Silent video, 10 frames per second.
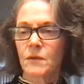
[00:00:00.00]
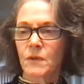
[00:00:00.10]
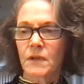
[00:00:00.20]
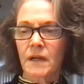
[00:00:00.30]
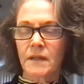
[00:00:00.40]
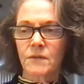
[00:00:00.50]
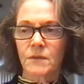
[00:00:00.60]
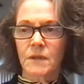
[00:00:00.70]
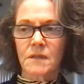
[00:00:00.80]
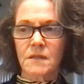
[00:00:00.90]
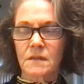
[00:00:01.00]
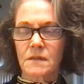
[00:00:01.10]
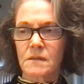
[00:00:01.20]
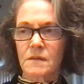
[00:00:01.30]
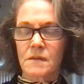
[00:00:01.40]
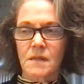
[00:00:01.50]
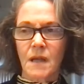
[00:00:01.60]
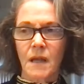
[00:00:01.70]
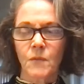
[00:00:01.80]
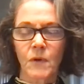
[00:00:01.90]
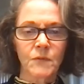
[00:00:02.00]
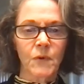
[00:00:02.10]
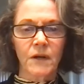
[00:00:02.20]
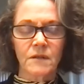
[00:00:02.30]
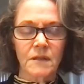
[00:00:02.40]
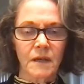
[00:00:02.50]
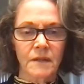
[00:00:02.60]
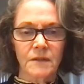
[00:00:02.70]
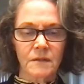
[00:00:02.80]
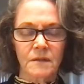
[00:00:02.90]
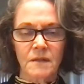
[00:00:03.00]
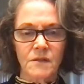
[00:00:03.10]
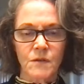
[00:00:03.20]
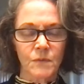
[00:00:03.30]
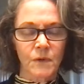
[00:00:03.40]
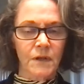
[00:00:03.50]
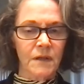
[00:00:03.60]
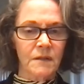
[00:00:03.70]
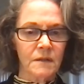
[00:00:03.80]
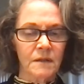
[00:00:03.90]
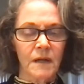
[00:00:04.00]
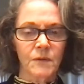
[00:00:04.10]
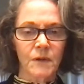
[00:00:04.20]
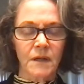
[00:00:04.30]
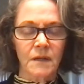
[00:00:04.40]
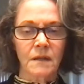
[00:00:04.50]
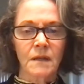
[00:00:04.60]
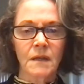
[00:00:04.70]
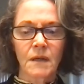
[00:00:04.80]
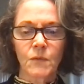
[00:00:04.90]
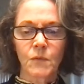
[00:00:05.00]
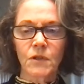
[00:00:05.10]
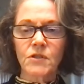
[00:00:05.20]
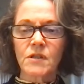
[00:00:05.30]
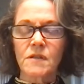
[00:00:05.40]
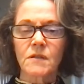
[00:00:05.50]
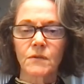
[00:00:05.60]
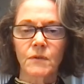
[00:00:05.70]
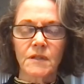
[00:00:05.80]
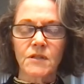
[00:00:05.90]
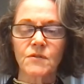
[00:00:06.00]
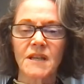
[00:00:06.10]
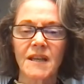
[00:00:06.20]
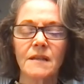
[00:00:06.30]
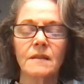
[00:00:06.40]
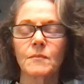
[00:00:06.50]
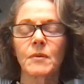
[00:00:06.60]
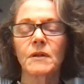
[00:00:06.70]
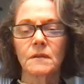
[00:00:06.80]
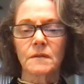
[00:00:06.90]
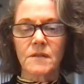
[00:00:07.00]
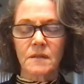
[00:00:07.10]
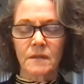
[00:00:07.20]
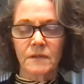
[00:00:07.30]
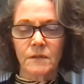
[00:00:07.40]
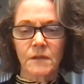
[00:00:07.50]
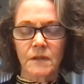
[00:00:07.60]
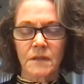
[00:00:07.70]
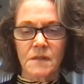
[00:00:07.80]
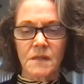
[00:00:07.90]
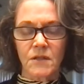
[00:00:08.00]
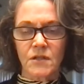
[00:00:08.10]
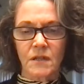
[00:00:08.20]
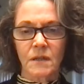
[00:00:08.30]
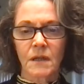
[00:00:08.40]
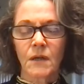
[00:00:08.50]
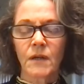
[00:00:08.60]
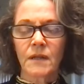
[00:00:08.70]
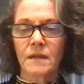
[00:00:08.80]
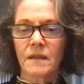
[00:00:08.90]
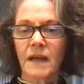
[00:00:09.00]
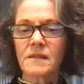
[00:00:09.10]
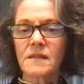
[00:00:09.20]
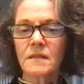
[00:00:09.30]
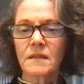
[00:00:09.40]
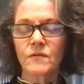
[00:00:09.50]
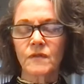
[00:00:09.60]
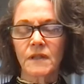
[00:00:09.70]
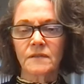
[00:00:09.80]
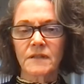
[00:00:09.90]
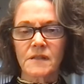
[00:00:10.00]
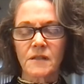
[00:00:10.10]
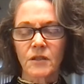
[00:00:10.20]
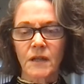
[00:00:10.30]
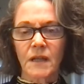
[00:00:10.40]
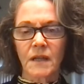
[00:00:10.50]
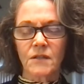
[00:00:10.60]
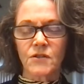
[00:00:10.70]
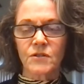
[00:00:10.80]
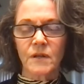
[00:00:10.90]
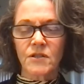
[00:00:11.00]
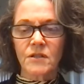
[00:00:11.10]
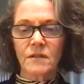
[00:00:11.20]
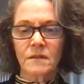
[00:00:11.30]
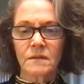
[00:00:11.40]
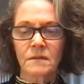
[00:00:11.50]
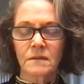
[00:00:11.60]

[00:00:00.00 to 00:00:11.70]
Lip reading: We're not going to say one way or the other that things are working, they're not working. We're just going to take the pulse of your organization. That's going to involve us looking at your structure,